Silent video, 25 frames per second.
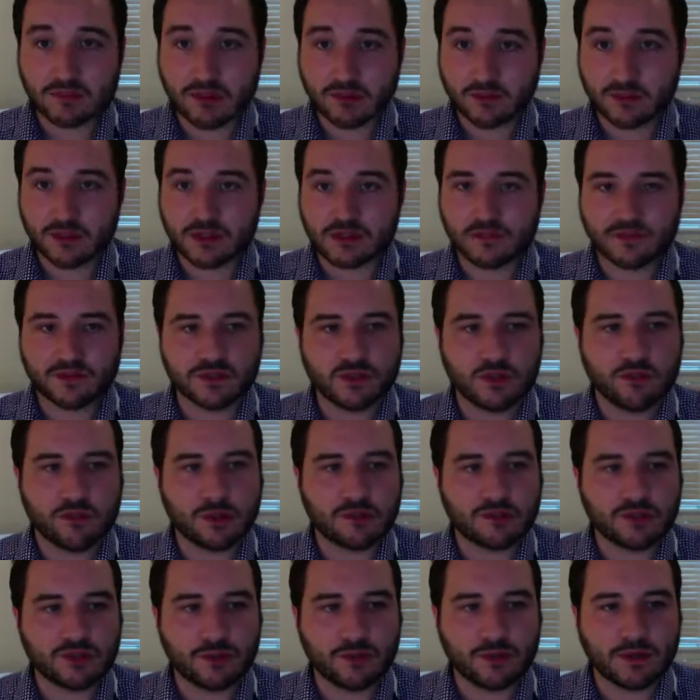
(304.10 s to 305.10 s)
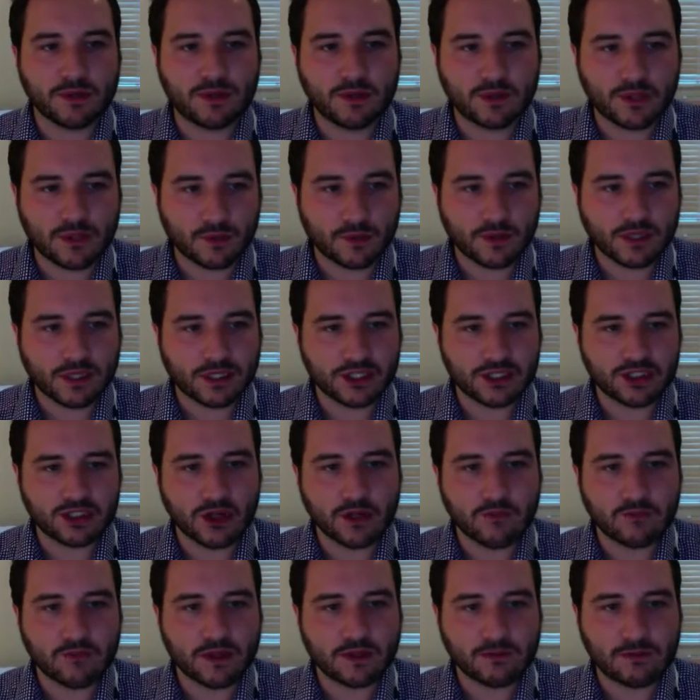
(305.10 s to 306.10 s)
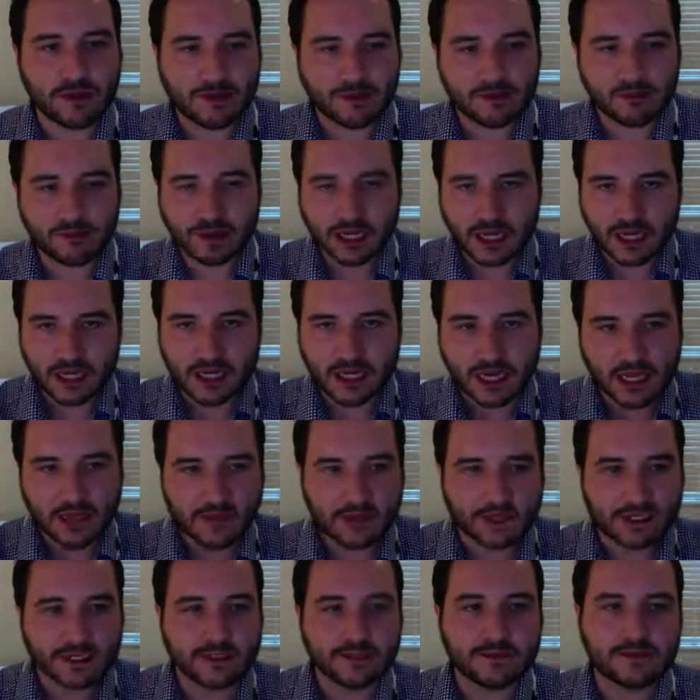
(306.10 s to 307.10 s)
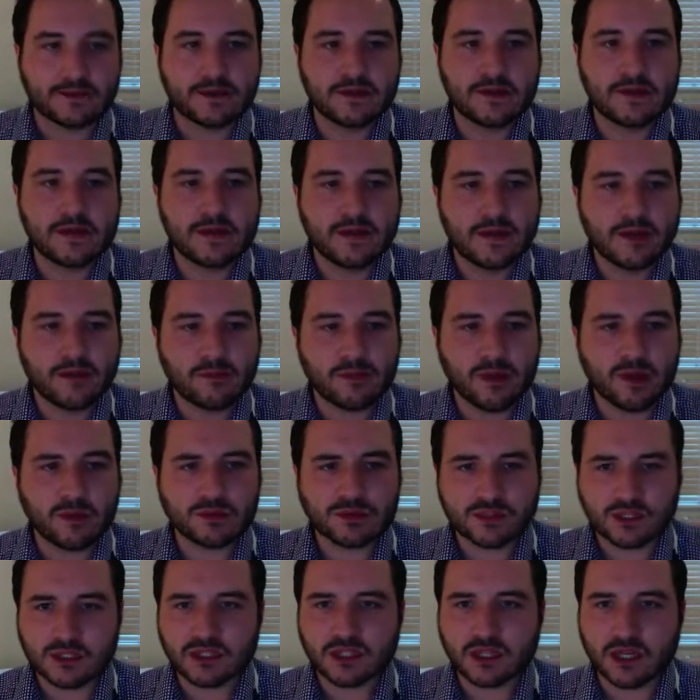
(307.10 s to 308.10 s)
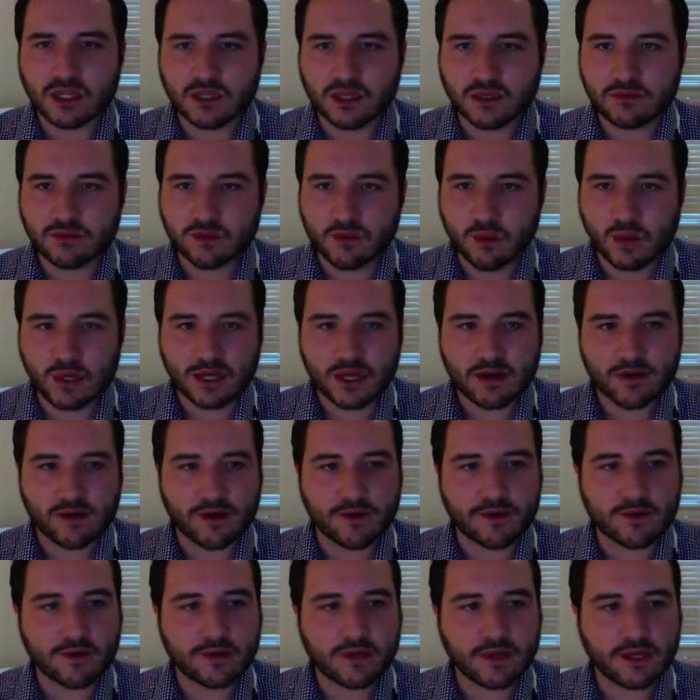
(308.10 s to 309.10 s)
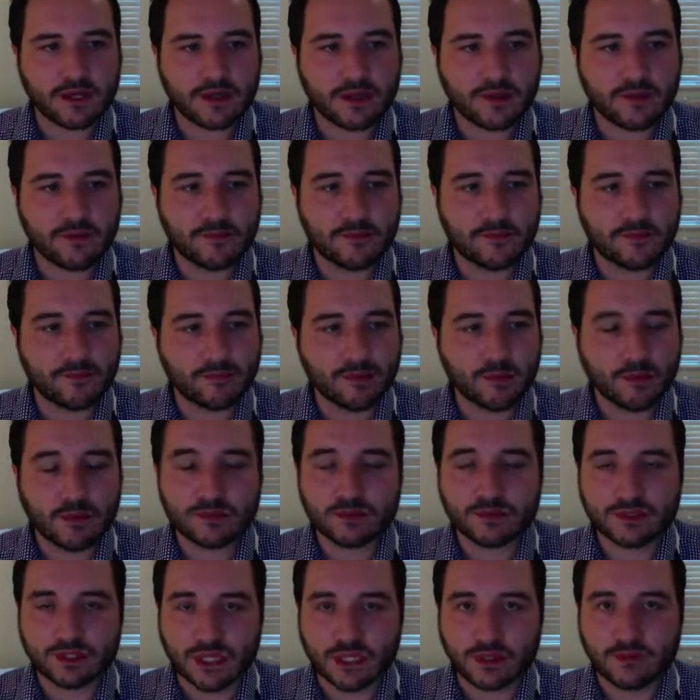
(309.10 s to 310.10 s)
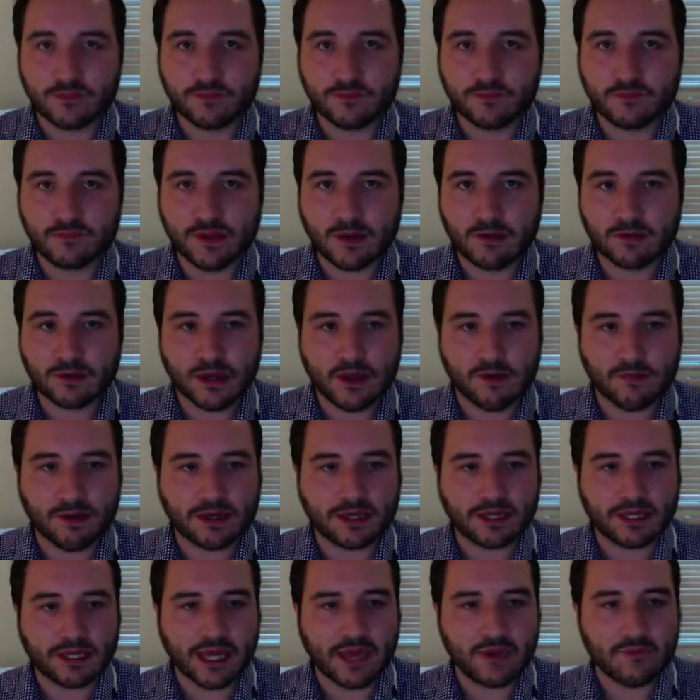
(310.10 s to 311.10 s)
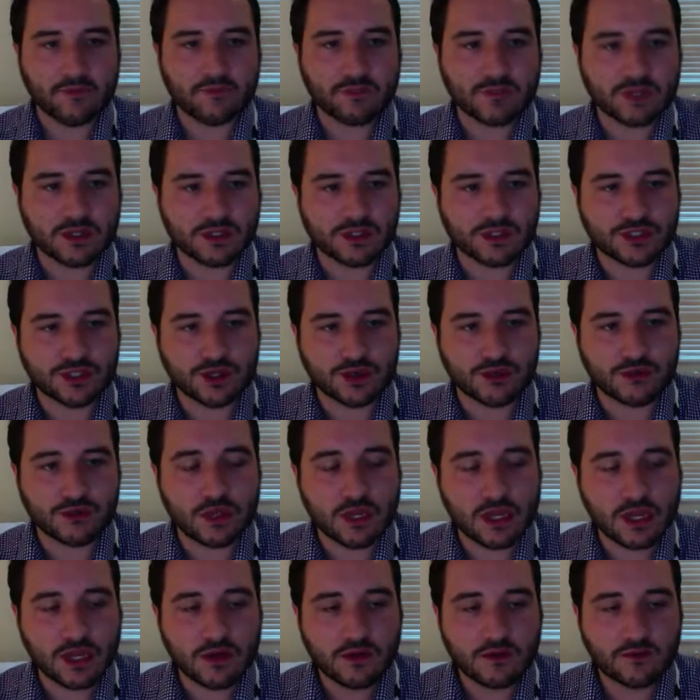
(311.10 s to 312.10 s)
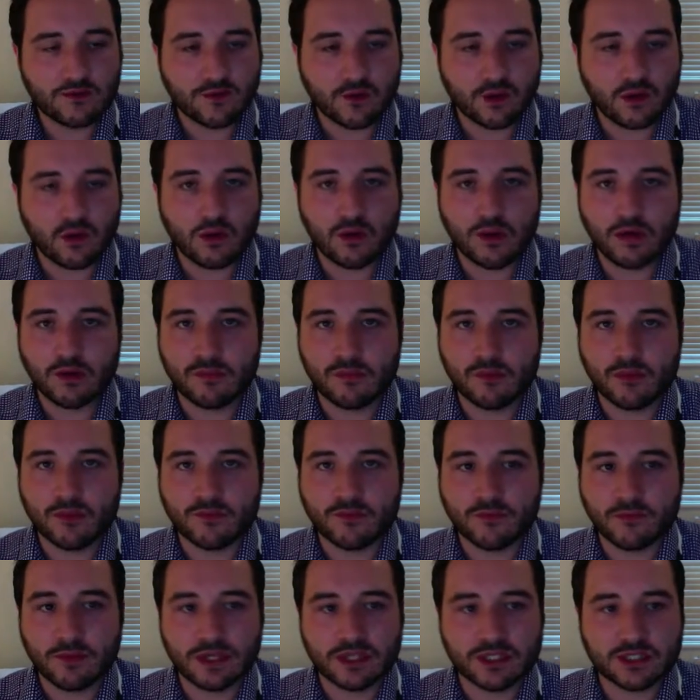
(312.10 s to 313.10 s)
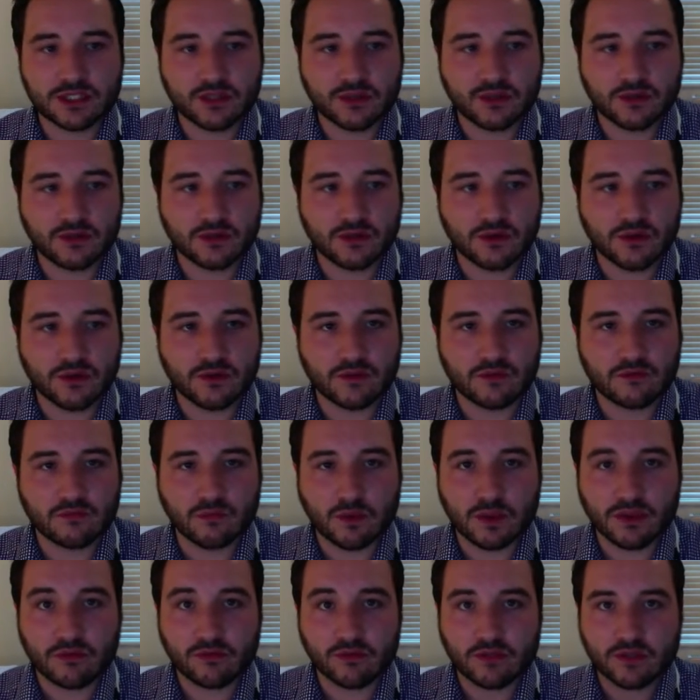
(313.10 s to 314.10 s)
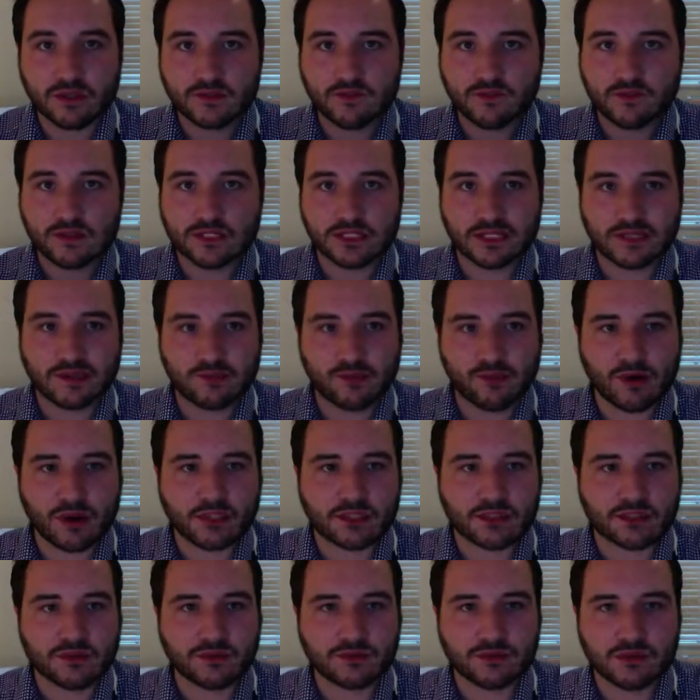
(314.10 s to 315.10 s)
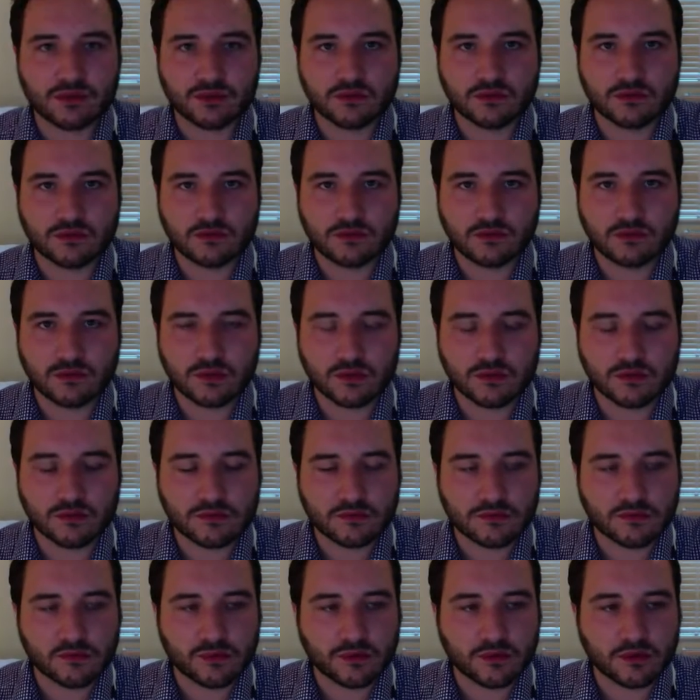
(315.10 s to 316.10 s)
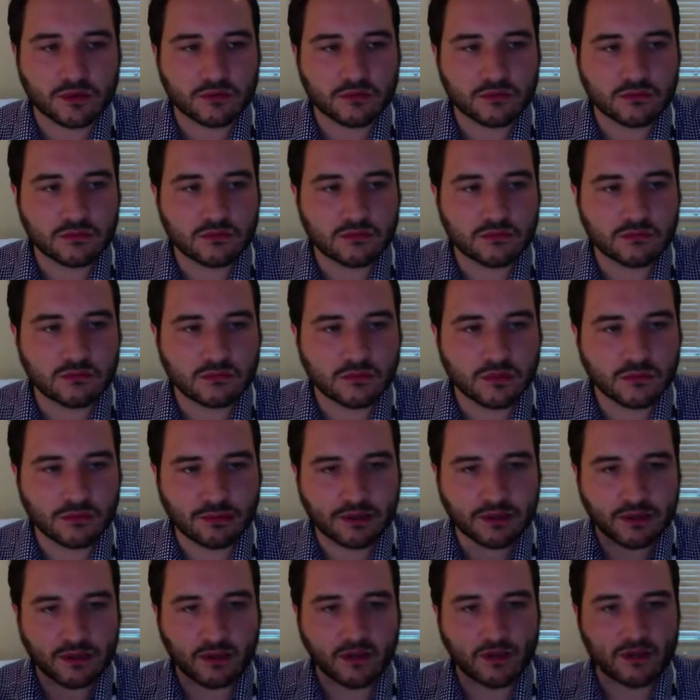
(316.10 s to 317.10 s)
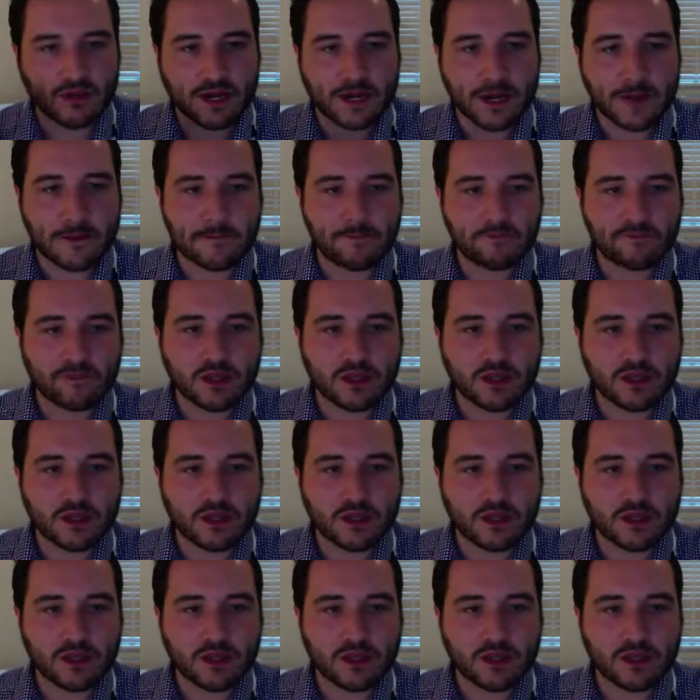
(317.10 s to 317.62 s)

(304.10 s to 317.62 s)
that people use it for top up shopping, not your weekly shop, and people be in and out, in and out. But I was concerned that it was quite narrow. Um, but we will see. That will come back again soon for more information on, on whether or not it's physically practical to, uh, to put a big lorry in it.